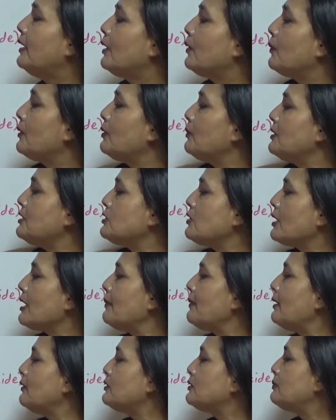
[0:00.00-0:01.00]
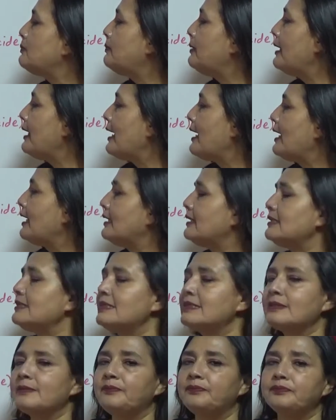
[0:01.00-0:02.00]
When we talk about
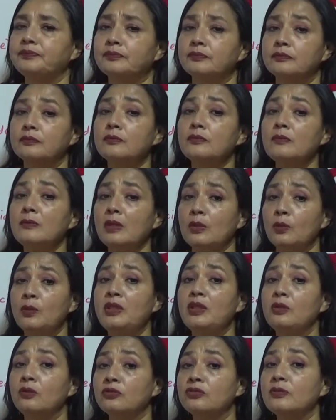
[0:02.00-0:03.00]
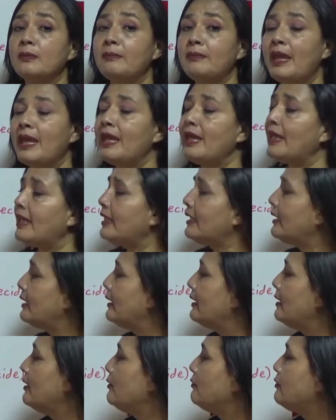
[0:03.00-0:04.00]
plans, we use make.
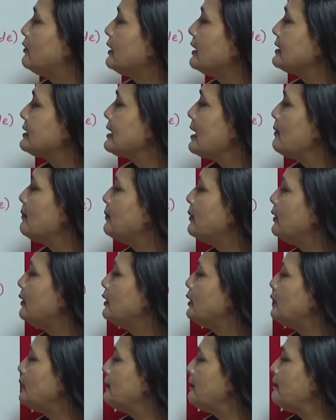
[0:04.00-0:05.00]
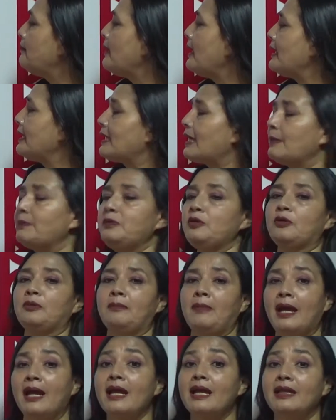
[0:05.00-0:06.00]
For example, make up your
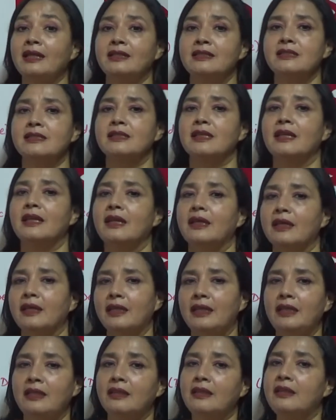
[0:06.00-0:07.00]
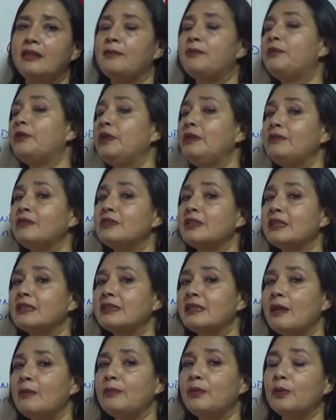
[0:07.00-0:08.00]
mind. In the previous
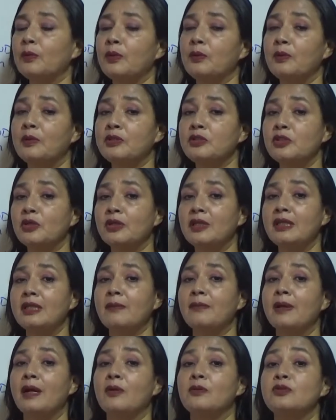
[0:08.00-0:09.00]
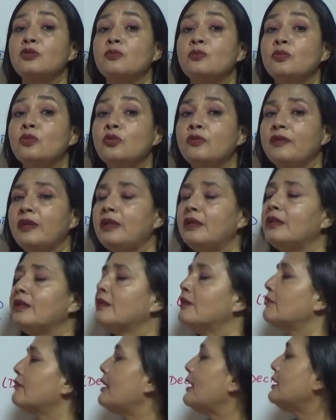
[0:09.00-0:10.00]
example, we were talking about moving,
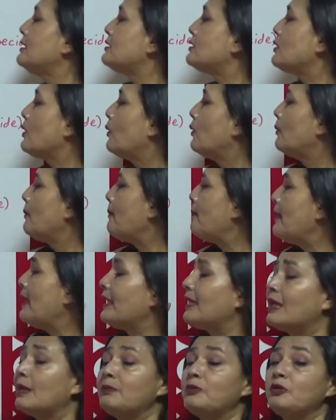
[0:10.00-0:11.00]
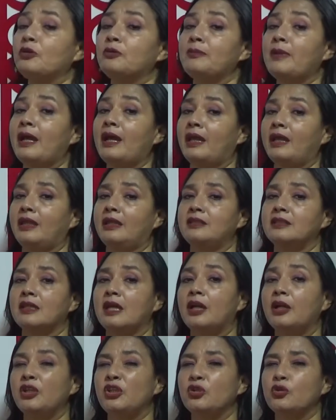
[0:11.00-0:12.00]
right? So make up your mind.
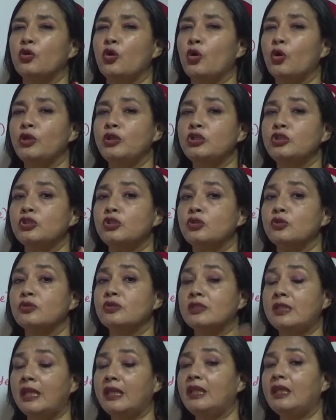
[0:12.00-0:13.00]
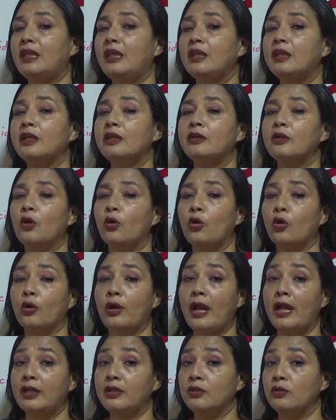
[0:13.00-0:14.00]
Are you going to stay here
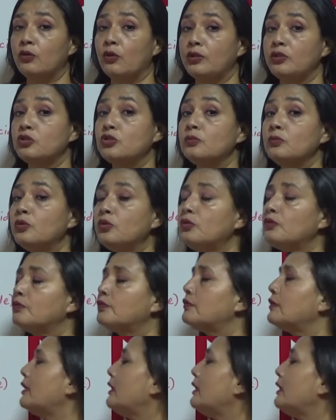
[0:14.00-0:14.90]
or are you going to move?